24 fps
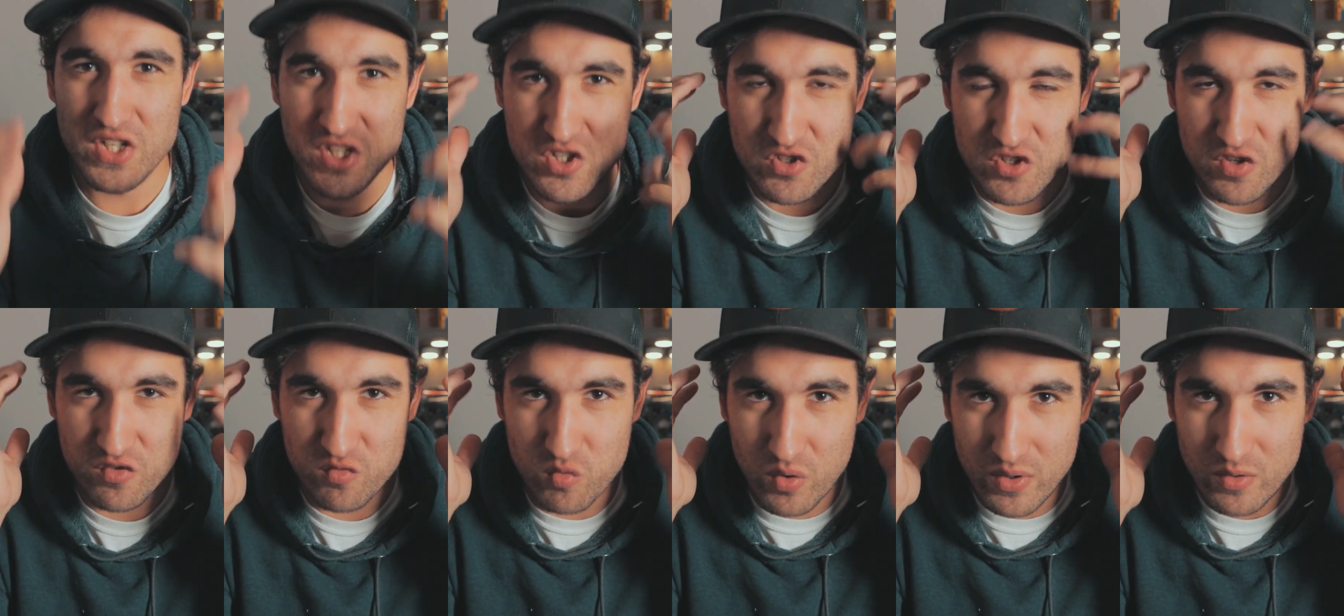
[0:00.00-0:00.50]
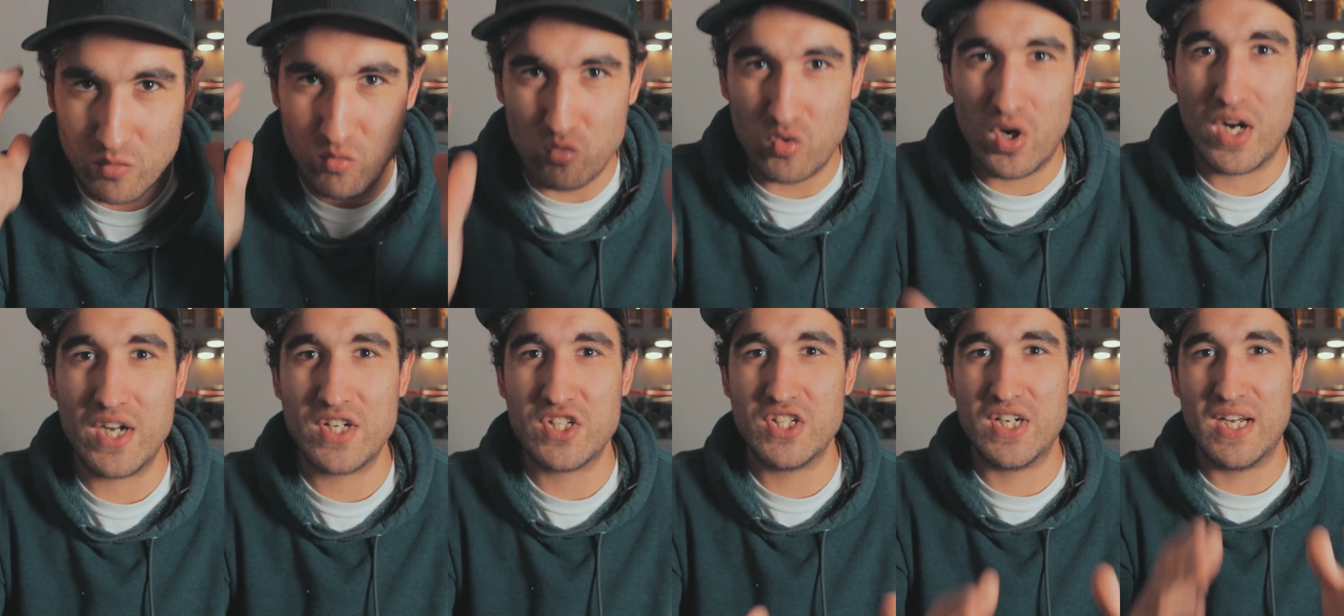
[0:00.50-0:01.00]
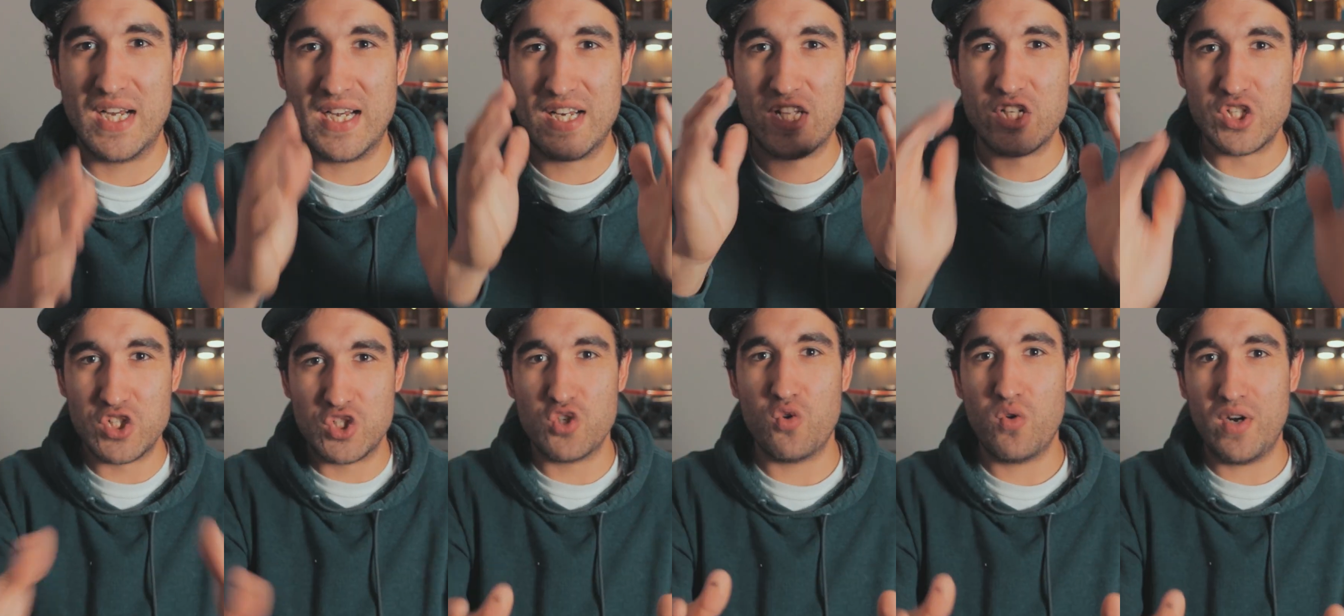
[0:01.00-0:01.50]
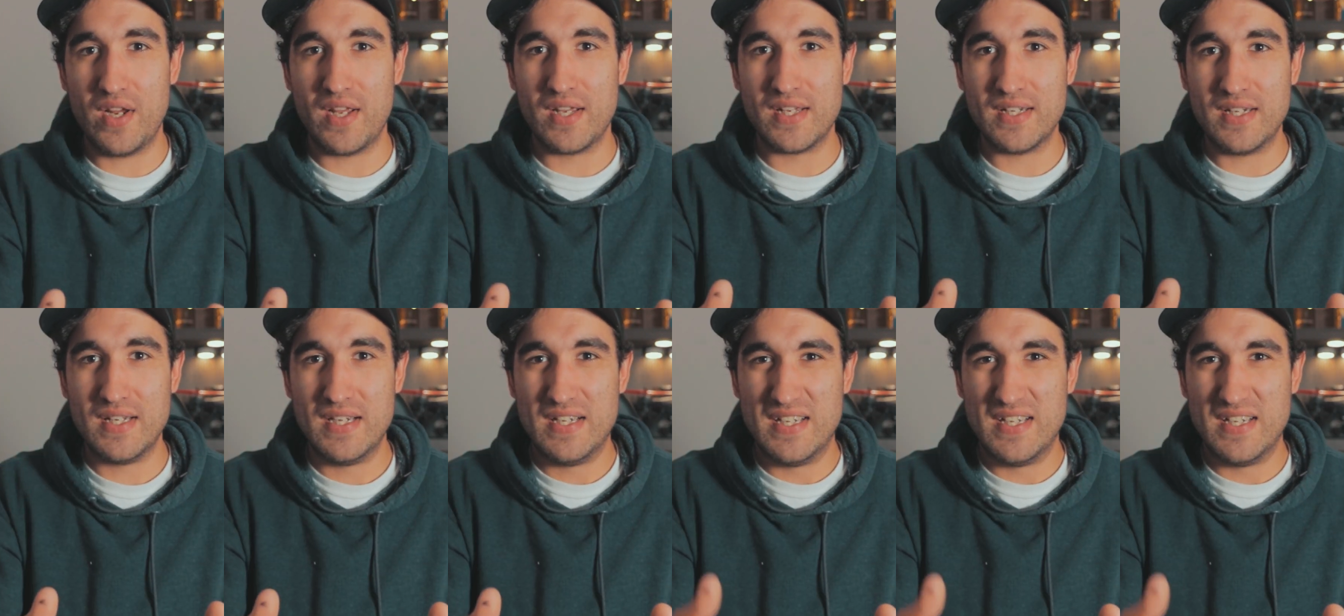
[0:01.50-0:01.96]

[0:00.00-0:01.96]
You just want to watch it and enjoy it,